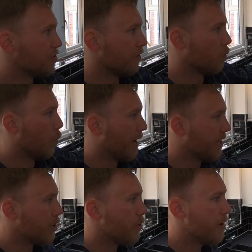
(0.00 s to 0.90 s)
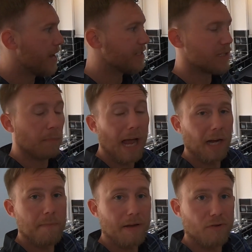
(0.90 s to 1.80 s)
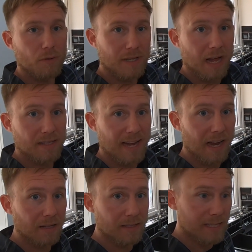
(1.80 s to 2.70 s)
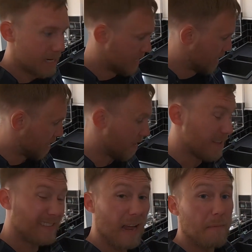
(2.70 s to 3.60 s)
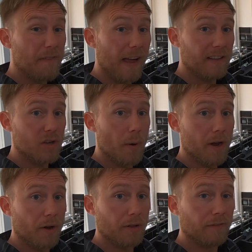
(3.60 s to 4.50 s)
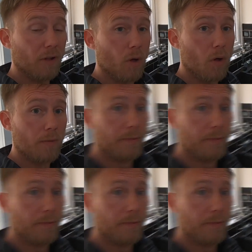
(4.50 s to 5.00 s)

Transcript: you've got the white units, the black metro style tiles, and then the same effect going on the floor.